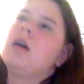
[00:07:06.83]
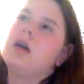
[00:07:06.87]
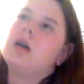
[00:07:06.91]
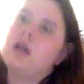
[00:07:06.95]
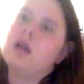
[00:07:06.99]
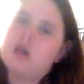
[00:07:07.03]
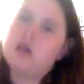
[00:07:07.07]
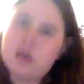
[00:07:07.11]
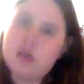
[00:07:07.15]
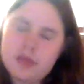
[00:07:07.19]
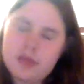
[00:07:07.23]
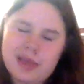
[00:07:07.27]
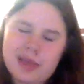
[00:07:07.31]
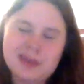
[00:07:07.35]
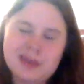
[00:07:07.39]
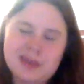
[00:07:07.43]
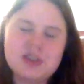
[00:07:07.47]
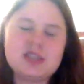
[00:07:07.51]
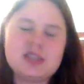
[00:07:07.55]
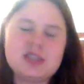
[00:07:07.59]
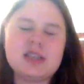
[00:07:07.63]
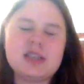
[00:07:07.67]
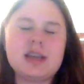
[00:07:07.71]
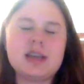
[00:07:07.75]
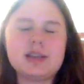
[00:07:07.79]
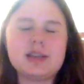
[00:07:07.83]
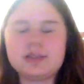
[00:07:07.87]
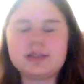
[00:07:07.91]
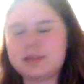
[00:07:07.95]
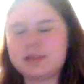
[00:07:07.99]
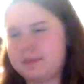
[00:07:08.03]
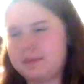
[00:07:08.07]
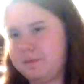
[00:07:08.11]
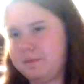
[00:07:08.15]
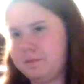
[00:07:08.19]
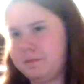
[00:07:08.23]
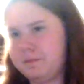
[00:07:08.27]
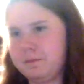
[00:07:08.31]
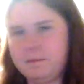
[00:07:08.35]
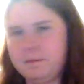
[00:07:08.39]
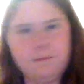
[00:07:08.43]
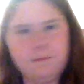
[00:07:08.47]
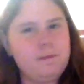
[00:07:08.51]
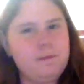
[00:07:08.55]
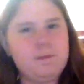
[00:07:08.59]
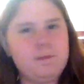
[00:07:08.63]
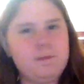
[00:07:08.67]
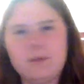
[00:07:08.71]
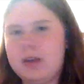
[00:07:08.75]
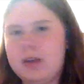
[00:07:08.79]
That was nice.
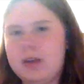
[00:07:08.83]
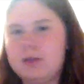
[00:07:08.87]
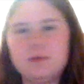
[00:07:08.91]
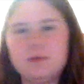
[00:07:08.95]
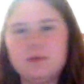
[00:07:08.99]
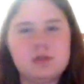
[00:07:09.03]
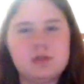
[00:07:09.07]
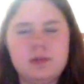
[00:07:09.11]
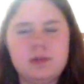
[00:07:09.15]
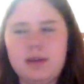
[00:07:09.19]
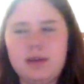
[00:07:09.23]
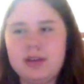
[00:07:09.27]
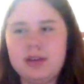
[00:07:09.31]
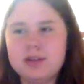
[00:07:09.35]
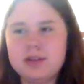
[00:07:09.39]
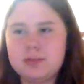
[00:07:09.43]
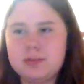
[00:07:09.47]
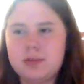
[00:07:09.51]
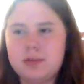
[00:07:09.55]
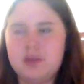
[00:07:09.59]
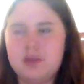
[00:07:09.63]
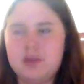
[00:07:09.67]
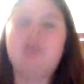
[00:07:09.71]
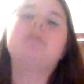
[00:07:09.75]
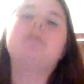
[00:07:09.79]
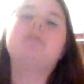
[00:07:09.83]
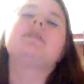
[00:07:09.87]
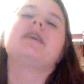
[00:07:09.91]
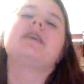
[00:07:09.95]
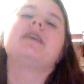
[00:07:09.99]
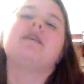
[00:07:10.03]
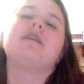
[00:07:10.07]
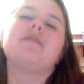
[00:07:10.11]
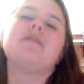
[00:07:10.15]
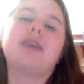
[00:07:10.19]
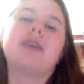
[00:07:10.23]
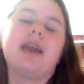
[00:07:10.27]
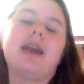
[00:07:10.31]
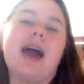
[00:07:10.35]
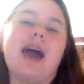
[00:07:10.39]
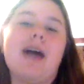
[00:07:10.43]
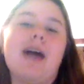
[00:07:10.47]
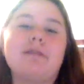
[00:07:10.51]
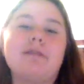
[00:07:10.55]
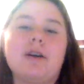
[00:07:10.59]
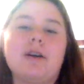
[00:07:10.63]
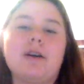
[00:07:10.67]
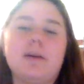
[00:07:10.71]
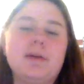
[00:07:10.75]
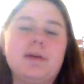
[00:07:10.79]
It was so nice. We only were there for like a half
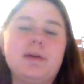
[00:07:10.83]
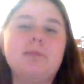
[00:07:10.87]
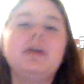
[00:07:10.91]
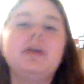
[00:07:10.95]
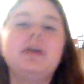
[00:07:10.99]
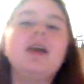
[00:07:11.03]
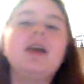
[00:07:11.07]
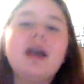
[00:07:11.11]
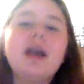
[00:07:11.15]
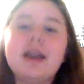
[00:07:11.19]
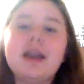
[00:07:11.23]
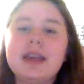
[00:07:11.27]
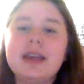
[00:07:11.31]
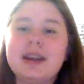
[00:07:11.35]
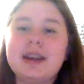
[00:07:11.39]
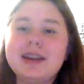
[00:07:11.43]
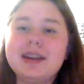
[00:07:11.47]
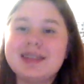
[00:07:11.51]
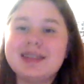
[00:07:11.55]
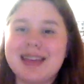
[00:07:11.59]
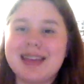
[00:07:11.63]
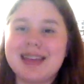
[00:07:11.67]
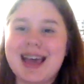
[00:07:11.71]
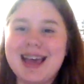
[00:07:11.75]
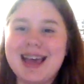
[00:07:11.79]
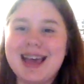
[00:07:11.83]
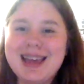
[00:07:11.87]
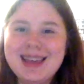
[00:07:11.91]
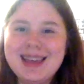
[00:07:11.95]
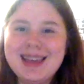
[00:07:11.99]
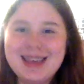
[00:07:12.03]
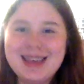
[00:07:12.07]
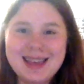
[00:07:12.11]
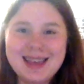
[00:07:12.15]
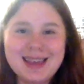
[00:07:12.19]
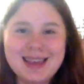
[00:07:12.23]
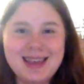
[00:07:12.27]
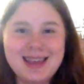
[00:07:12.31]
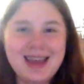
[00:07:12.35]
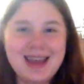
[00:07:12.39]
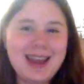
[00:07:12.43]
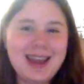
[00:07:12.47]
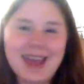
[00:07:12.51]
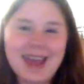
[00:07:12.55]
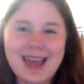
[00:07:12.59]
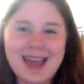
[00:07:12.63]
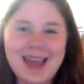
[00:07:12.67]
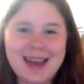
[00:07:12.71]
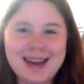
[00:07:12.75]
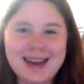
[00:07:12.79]
hour, but we're not going to get into that yet
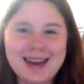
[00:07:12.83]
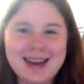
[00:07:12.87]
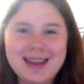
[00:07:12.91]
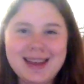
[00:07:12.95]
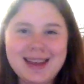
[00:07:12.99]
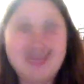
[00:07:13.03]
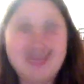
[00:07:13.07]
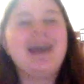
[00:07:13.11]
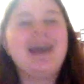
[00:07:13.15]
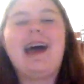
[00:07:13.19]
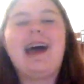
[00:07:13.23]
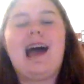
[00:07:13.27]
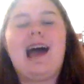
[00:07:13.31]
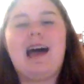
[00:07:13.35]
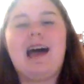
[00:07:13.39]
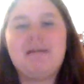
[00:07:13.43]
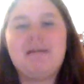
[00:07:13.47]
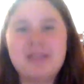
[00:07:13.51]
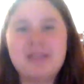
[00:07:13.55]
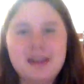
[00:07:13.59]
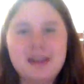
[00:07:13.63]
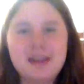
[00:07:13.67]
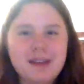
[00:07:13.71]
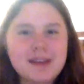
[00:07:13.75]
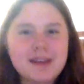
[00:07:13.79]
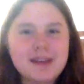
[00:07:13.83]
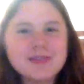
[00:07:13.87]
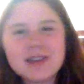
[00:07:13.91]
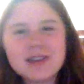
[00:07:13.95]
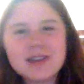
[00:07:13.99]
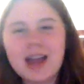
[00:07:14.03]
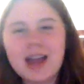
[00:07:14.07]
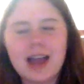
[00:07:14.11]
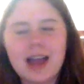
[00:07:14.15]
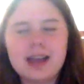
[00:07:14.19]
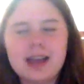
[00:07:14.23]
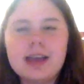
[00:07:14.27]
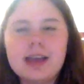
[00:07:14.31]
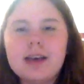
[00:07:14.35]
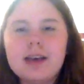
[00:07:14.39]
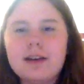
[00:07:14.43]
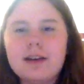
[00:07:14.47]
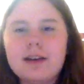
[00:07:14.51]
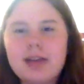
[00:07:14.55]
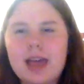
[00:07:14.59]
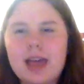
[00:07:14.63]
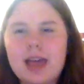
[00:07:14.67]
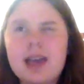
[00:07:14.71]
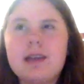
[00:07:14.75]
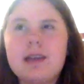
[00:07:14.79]
again. I'm getting off track.
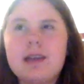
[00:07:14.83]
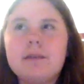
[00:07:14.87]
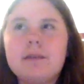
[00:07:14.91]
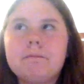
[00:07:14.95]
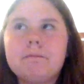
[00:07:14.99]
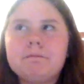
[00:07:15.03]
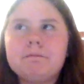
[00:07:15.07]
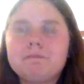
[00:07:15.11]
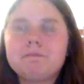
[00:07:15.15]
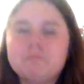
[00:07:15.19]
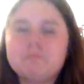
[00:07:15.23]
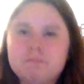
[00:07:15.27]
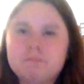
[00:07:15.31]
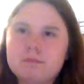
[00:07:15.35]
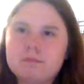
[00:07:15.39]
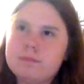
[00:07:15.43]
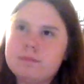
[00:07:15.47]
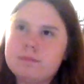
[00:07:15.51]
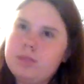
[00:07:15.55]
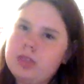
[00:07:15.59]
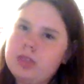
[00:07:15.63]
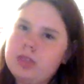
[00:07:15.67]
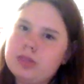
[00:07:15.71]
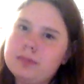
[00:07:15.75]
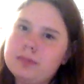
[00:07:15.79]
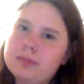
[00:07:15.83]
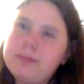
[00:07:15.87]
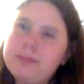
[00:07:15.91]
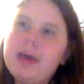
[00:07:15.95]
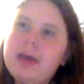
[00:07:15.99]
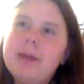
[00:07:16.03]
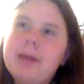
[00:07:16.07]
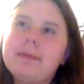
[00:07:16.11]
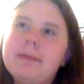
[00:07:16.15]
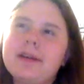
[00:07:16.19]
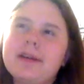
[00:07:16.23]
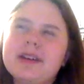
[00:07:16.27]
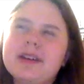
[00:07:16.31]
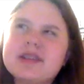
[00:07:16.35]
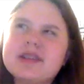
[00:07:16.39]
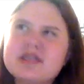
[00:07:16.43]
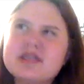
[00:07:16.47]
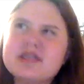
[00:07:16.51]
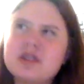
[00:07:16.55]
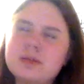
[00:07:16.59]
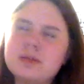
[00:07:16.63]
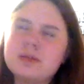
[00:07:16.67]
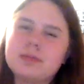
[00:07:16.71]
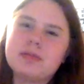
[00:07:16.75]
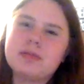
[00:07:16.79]
Okay. My
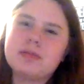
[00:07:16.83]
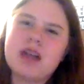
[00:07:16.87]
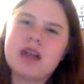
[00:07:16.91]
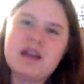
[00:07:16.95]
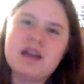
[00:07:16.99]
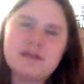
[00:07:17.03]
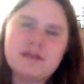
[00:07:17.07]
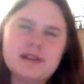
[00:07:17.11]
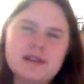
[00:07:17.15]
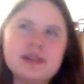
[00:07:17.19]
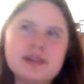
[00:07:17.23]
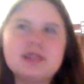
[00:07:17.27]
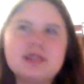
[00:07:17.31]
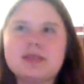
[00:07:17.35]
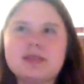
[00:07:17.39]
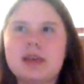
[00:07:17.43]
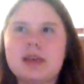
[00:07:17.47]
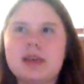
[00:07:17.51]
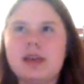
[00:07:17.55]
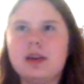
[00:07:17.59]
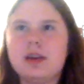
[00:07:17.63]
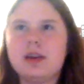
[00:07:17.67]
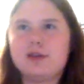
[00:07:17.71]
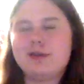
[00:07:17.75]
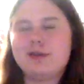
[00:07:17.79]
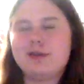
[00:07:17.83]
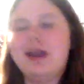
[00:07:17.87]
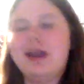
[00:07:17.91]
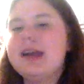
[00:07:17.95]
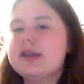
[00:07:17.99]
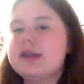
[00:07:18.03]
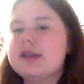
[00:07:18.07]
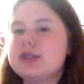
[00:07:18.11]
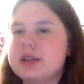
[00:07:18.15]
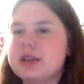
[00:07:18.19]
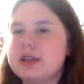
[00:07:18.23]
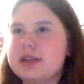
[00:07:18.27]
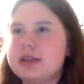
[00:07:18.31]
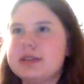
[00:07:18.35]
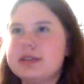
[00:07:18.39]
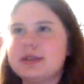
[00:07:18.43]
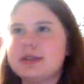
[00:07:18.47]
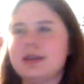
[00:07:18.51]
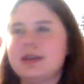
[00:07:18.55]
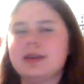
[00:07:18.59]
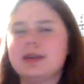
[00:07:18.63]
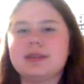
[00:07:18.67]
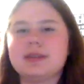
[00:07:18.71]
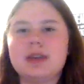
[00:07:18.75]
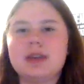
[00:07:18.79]
personal preference of attractions
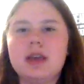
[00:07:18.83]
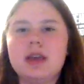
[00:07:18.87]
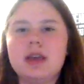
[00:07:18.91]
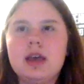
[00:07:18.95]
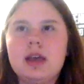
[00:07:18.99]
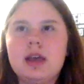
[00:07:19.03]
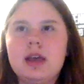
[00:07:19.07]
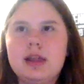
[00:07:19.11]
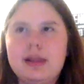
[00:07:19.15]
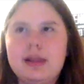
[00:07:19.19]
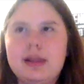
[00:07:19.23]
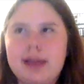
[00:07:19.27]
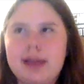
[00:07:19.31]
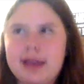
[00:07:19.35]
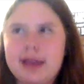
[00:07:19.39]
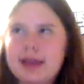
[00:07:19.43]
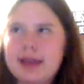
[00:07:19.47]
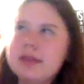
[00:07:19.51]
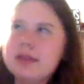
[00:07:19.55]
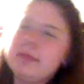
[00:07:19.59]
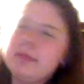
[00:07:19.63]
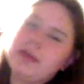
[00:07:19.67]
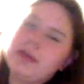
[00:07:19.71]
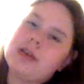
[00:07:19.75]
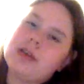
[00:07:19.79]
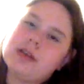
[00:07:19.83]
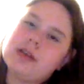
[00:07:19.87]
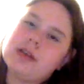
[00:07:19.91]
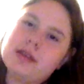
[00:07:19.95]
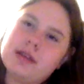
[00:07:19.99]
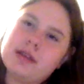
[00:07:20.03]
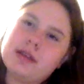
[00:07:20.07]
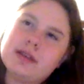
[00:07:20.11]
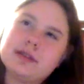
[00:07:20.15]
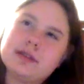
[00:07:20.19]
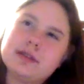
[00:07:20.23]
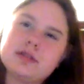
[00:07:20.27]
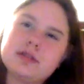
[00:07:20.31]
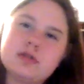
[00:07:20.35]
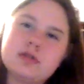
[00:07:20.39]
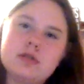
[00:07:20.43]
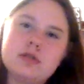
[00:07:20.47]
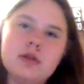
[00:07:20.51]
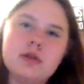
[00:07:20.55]
is Land because